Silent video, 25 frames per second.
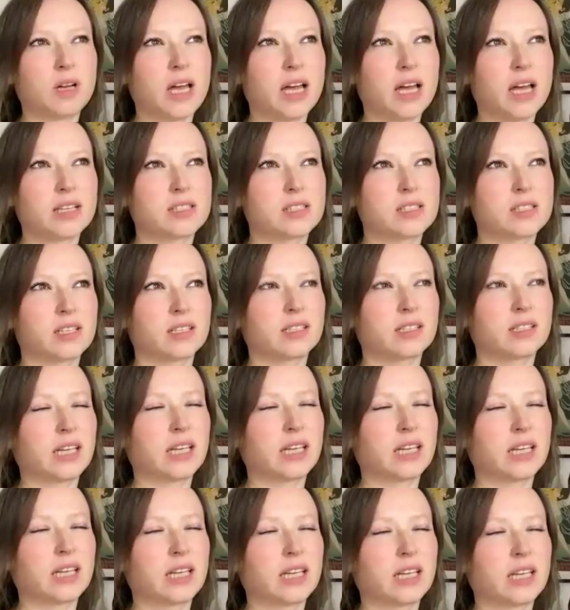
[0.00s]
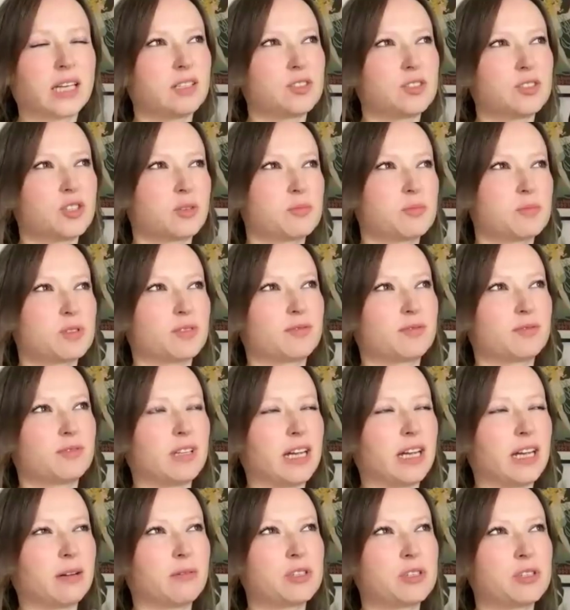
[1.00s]
S and Canada in terms of
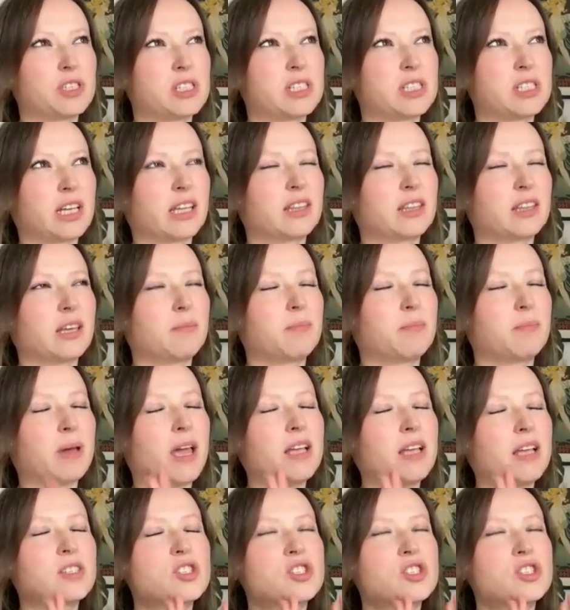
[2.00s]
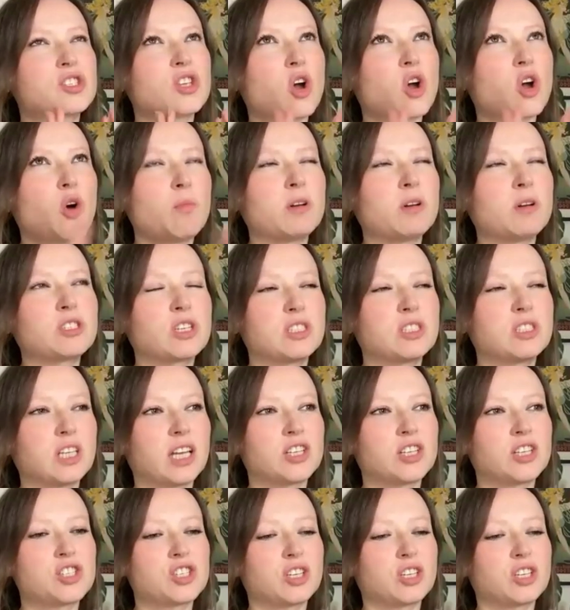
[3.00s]
languages. Like, they pay so much
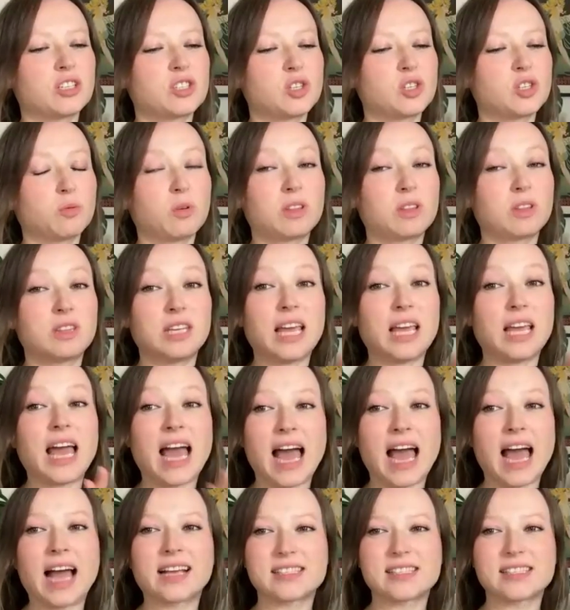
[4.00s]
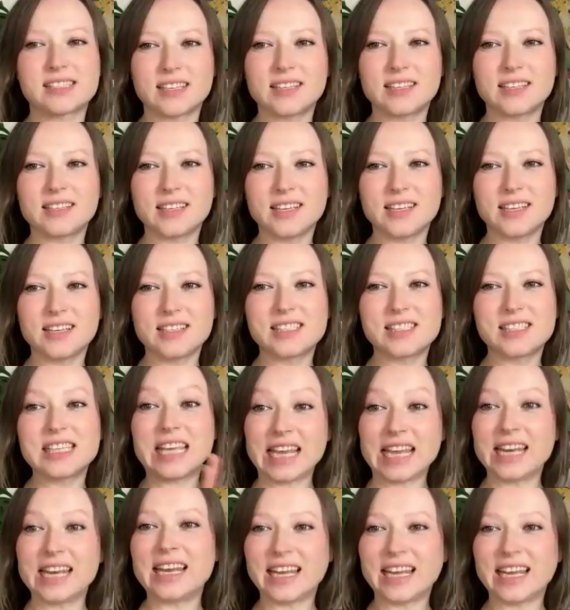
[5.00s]
attention to what the accent is
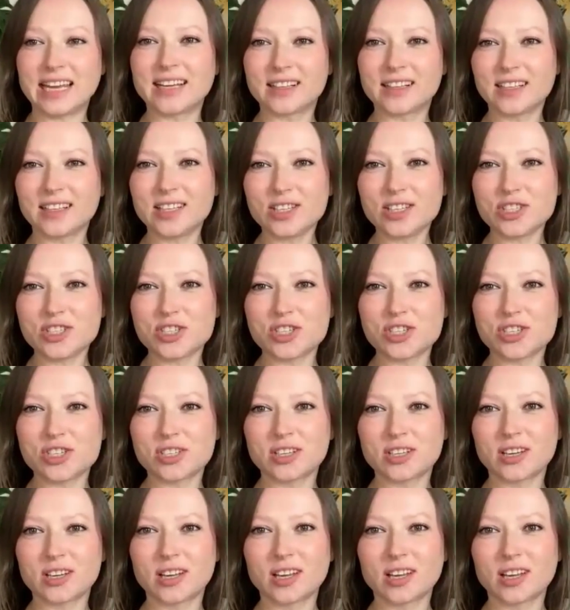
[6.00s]
in English.